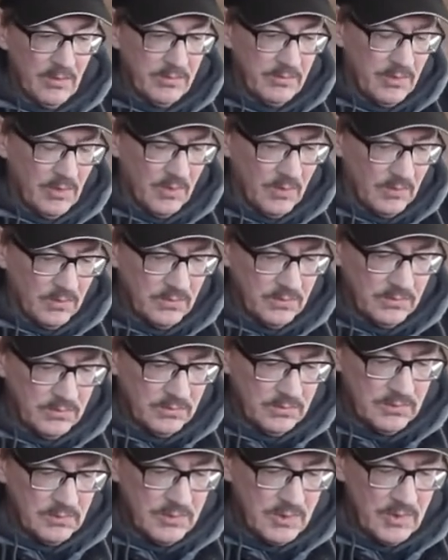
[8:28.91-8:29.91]
No,
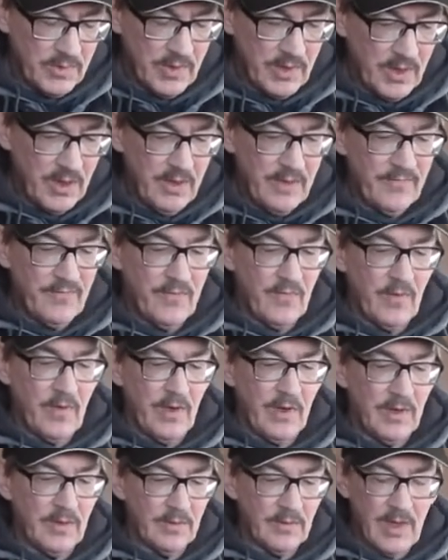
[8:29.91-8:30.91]
sorry,
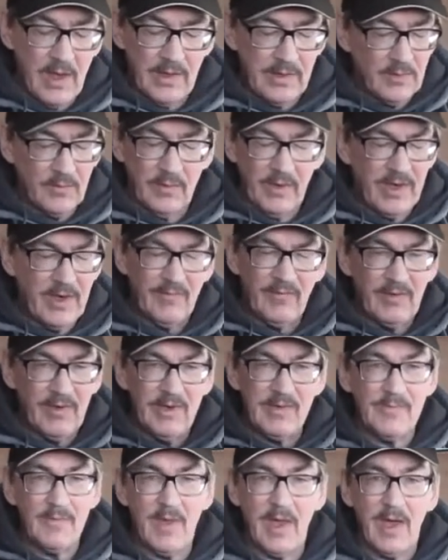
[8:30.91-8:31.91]
140, whatever, it
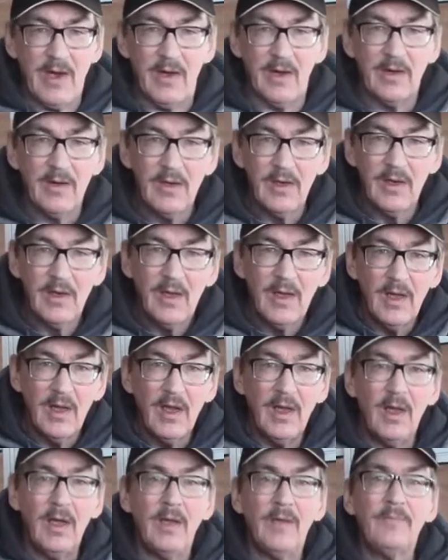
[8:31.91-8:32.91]
doesn't matter.
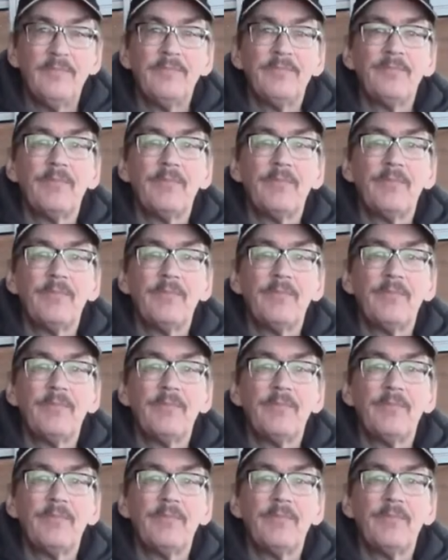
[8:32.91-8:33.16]
Well,